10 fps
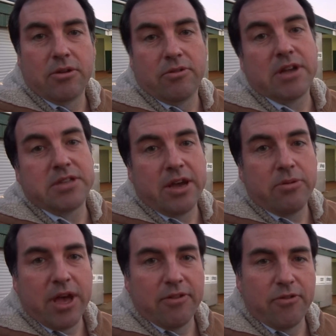Around
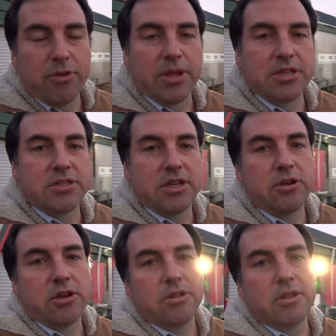town we have a few places that
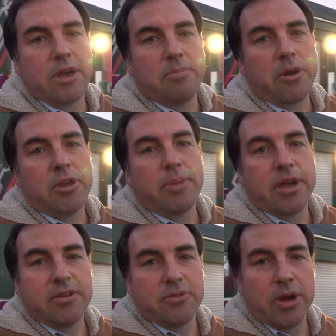you can park your
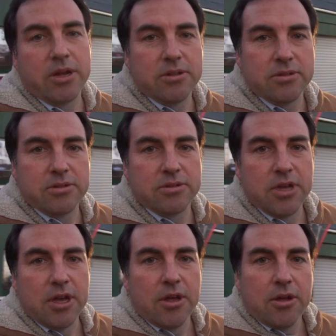bike as well and
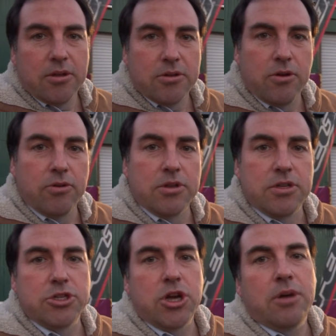go
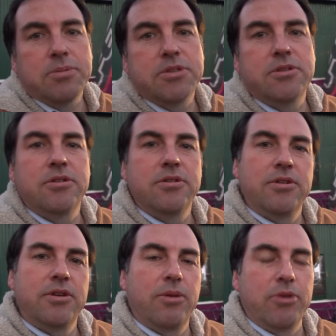into the shops,
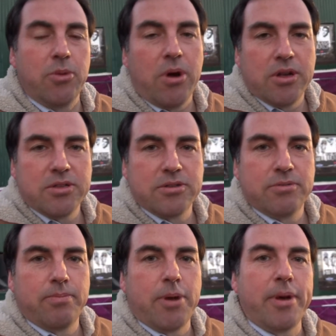get what you want,
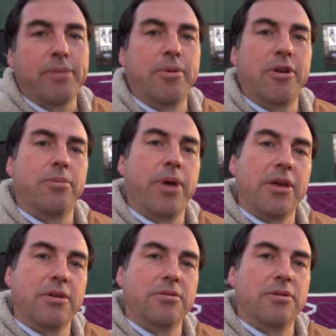pop back on your
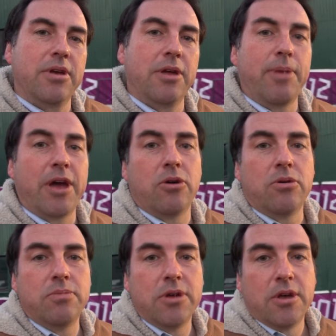bike, head back
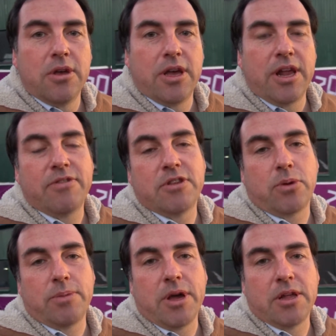home, and having the
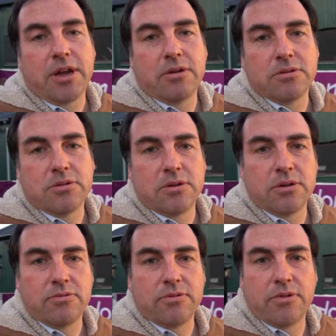20 mile an hour
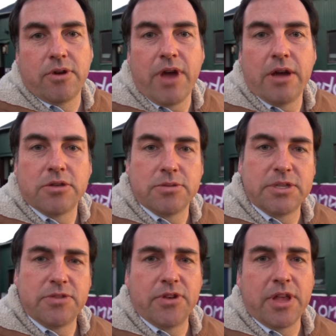around just
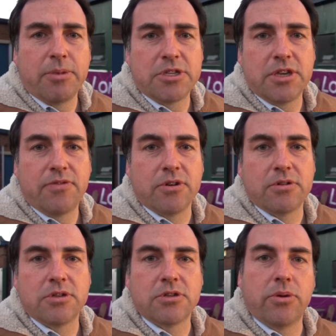makes you feel that much safer
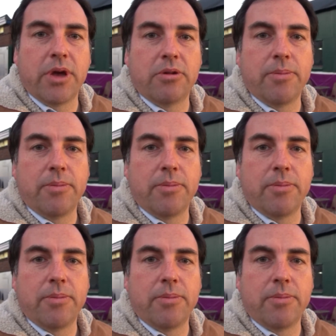just going out and